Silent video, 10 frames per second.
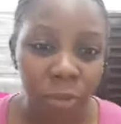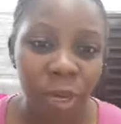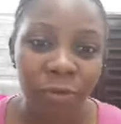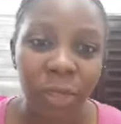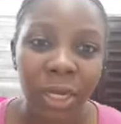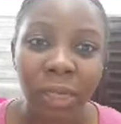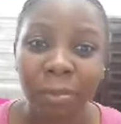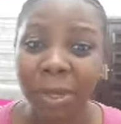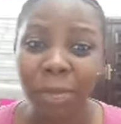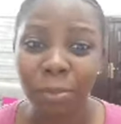you have to either
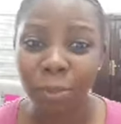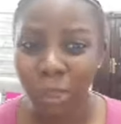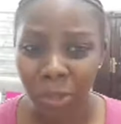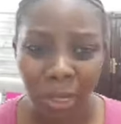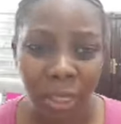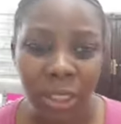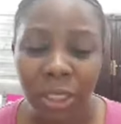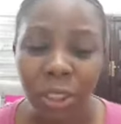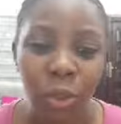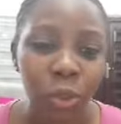buy abroad
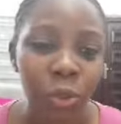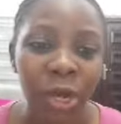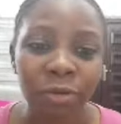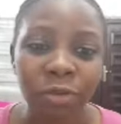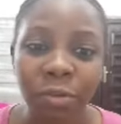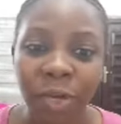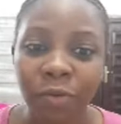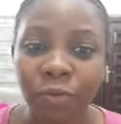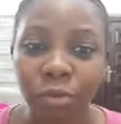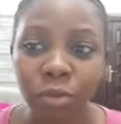directly, or you have to
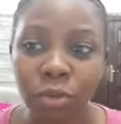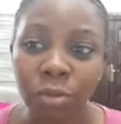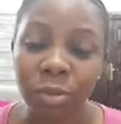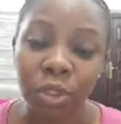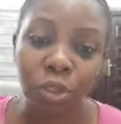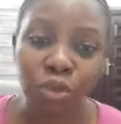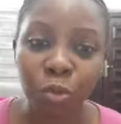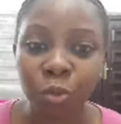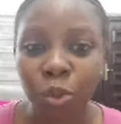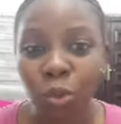buy from a
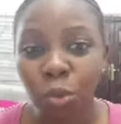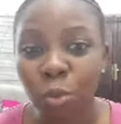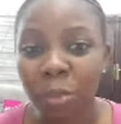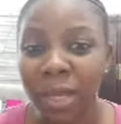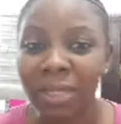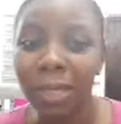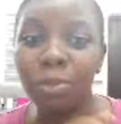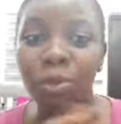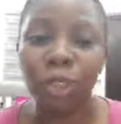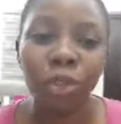distributor who buys abroad.